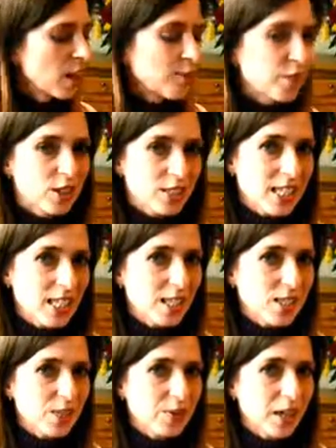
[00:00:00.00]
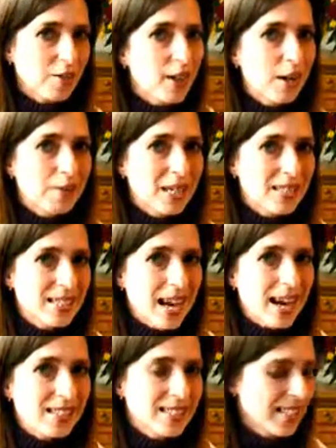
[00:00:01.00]
The first thing I do when I found my
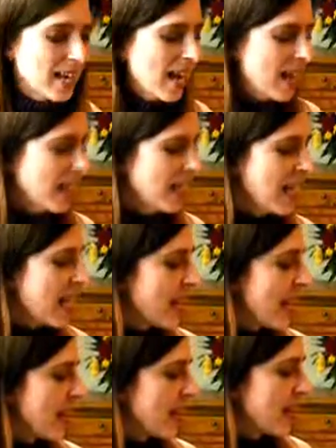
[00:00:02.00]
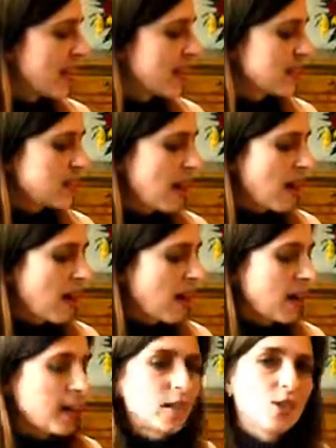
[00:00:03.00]
stack today is
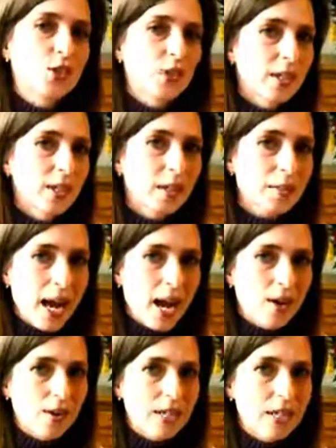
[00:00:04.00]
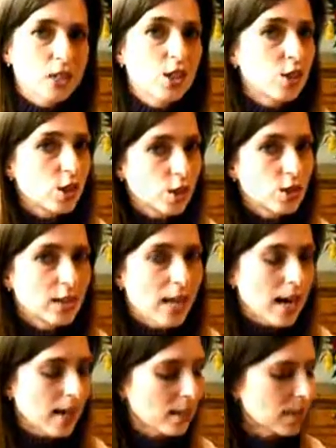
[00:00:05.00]
I sorted them out into two
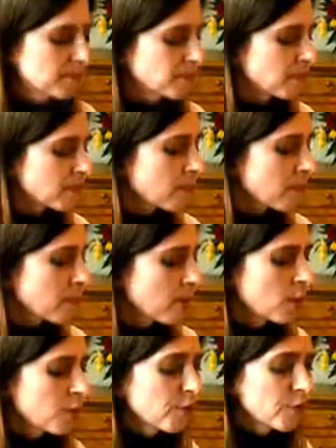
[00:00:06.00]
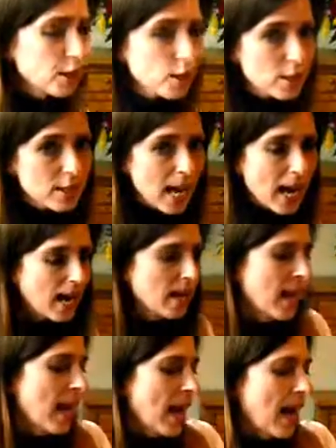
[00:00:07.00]
stacks. The first
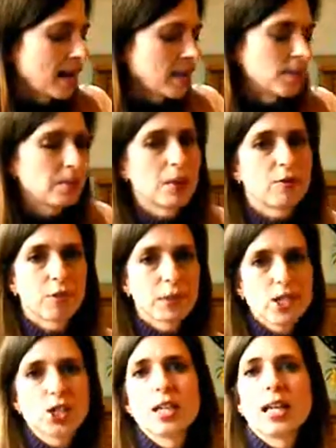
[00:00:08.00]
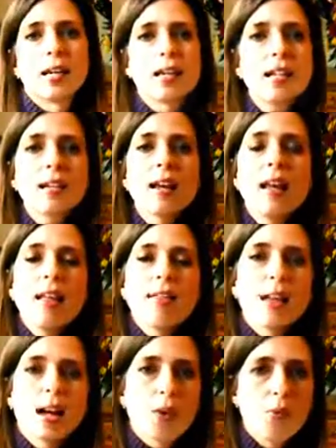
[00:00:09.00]
stack has some information in it
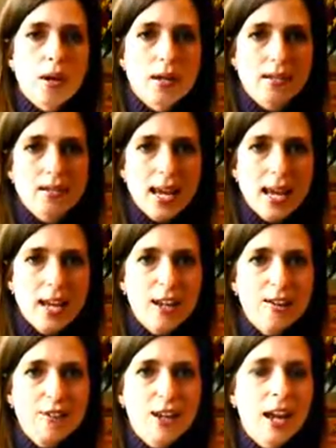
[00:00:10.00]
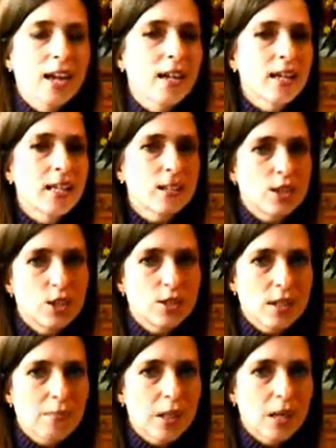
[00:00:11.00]
that I want to save and I need to do
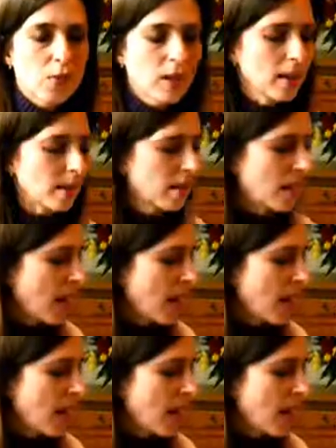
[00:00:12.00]
something with.